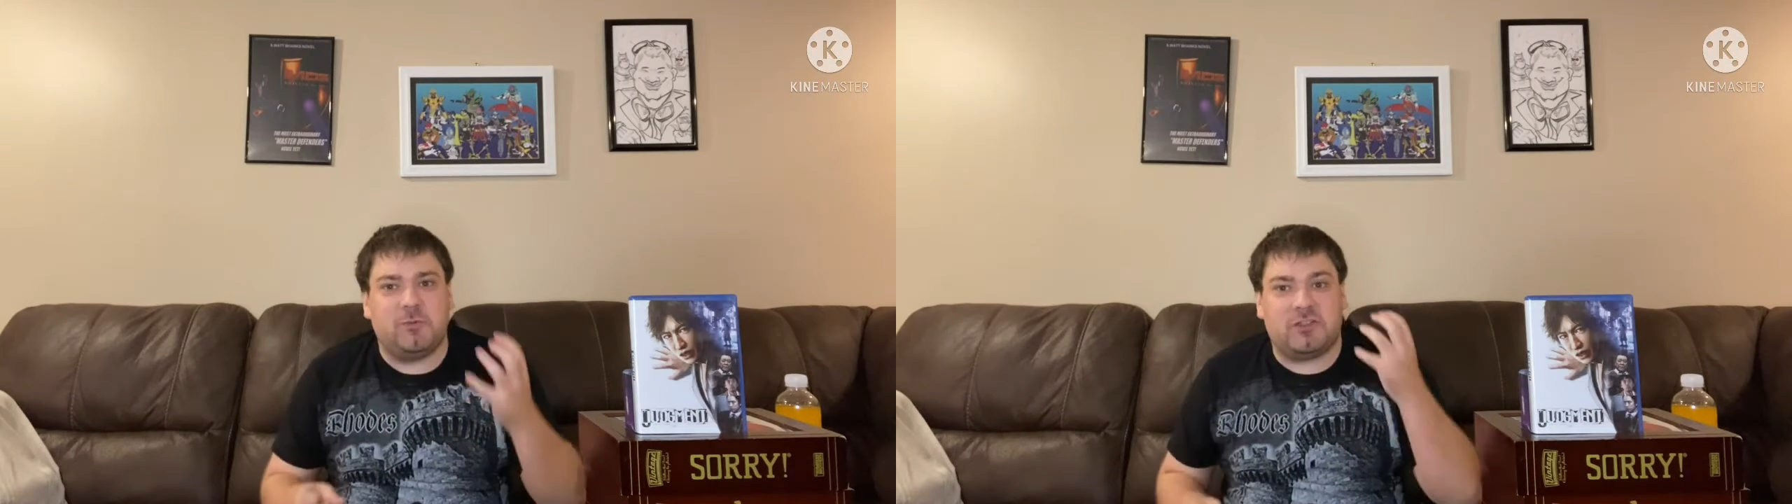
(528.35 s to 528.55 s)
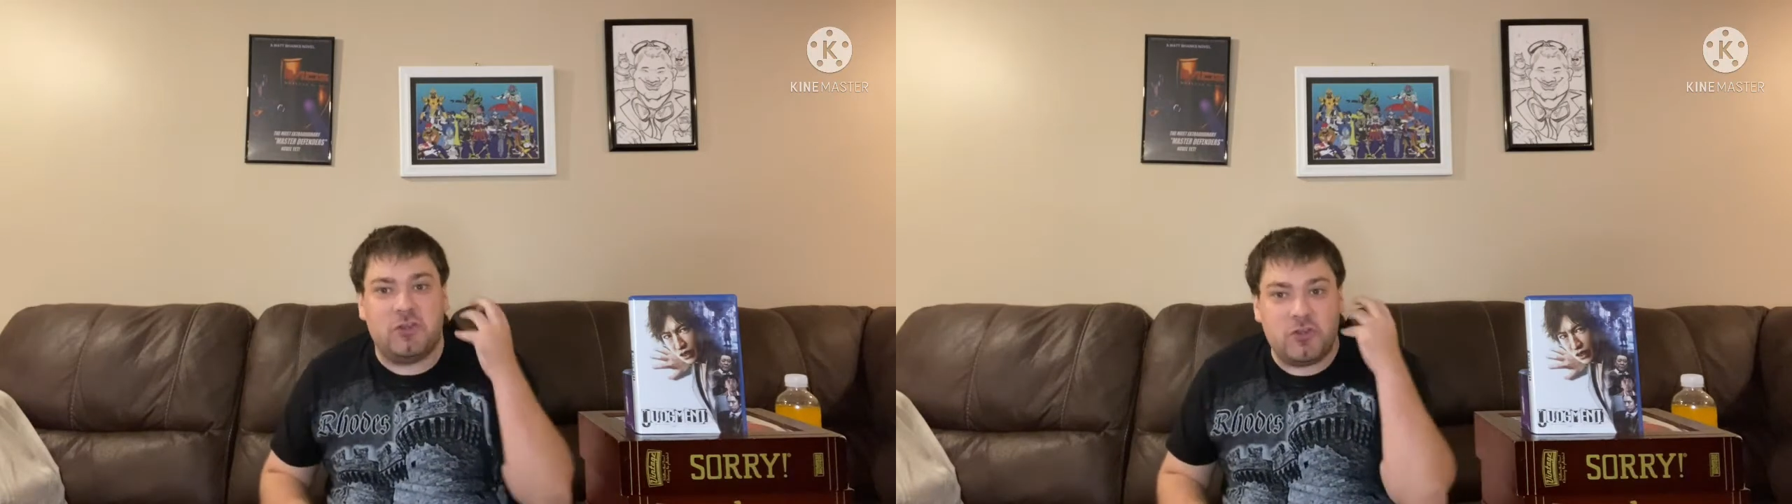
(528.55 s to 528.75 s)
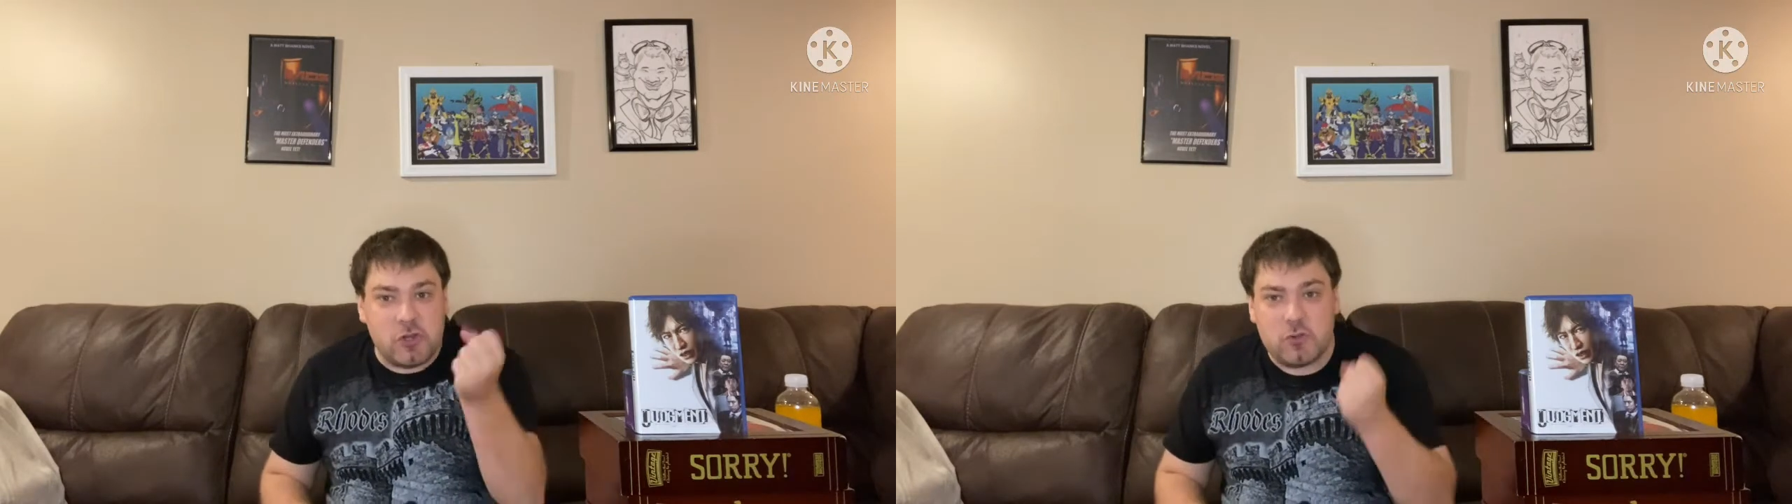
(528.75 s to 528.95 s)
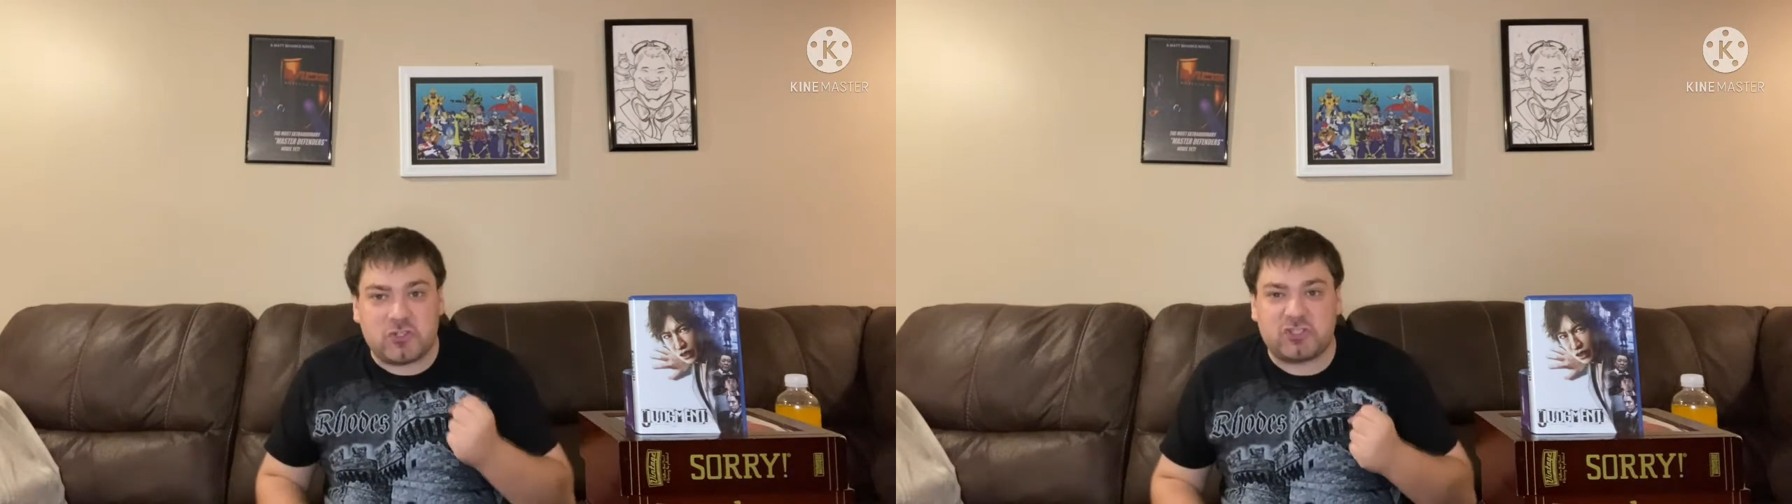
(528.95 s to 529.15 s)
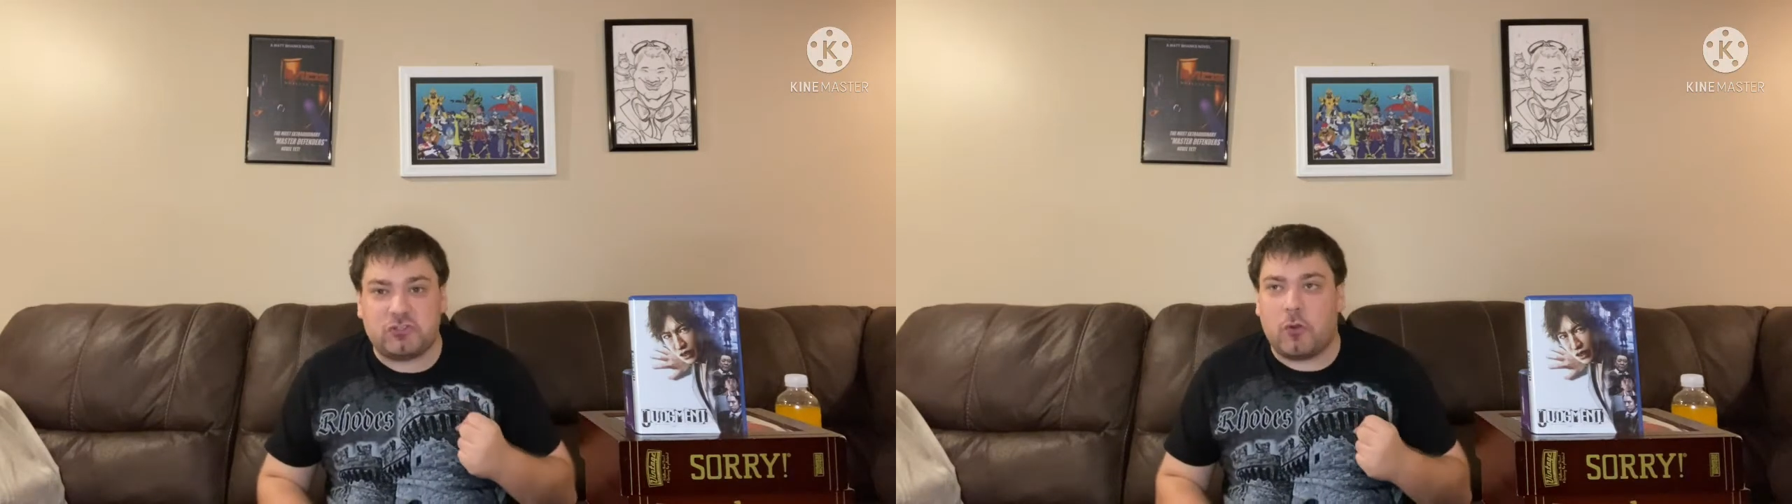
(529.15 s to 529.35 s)
with the new
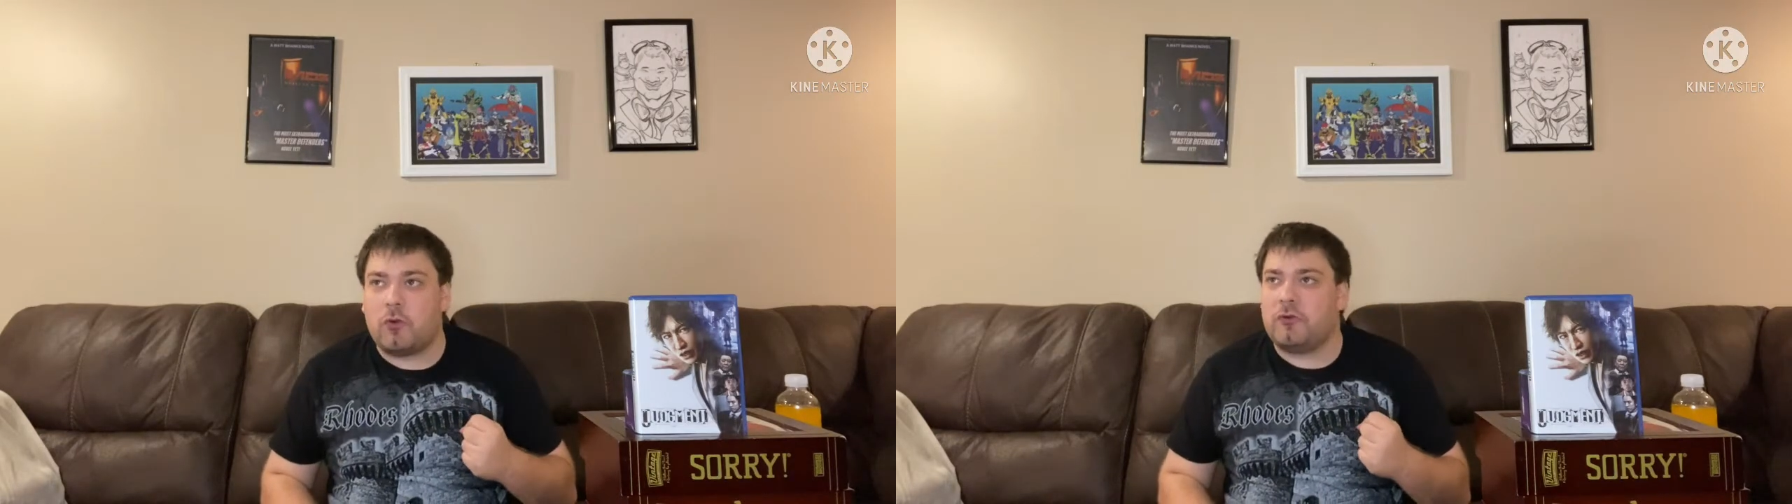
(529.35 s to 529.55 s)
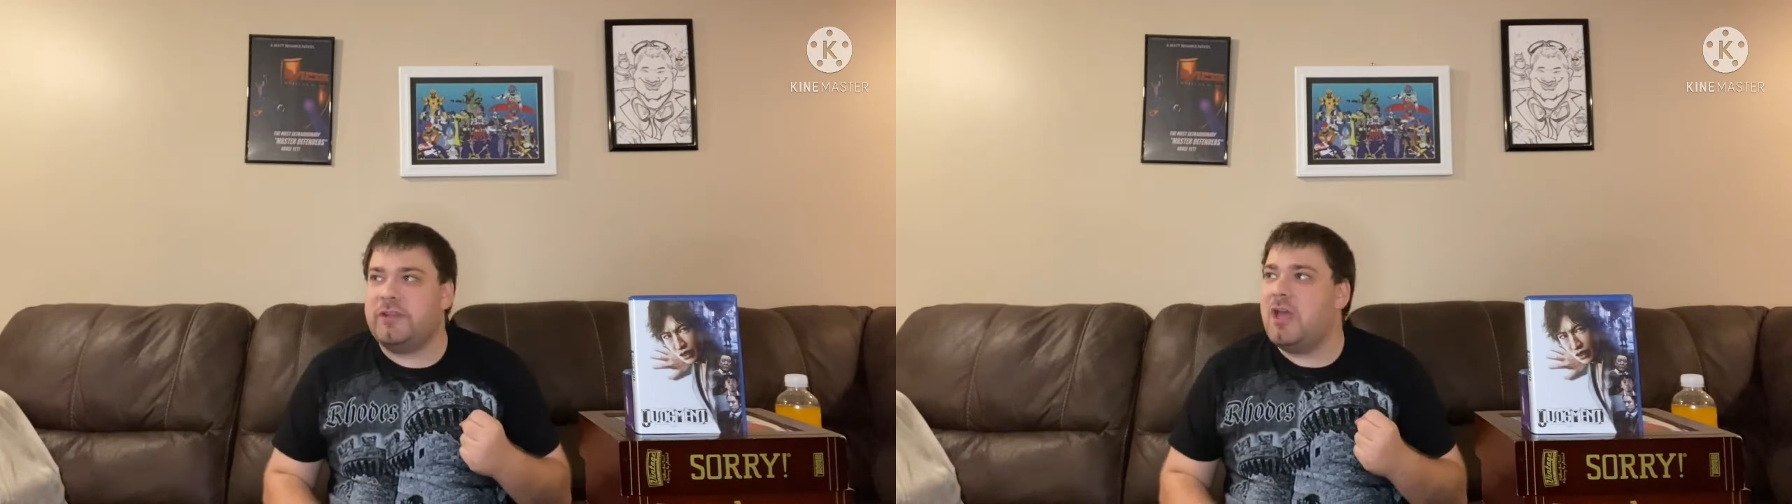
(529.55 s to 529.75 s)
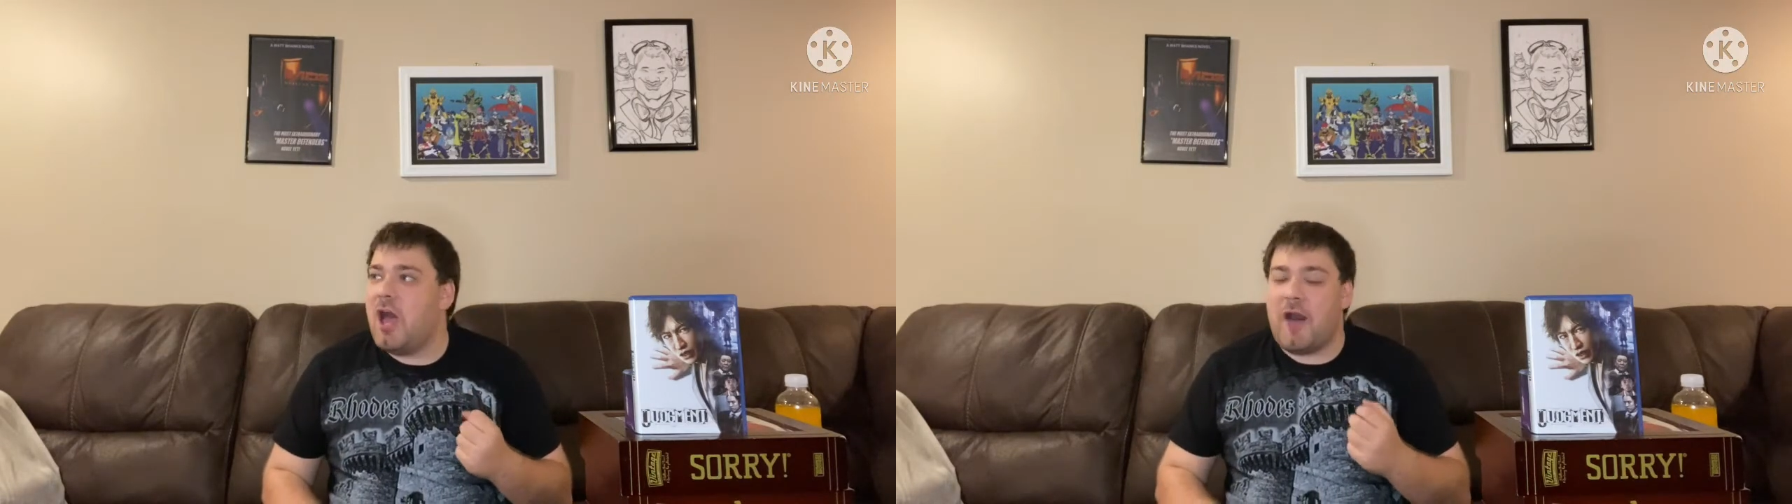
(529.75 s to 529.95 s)
story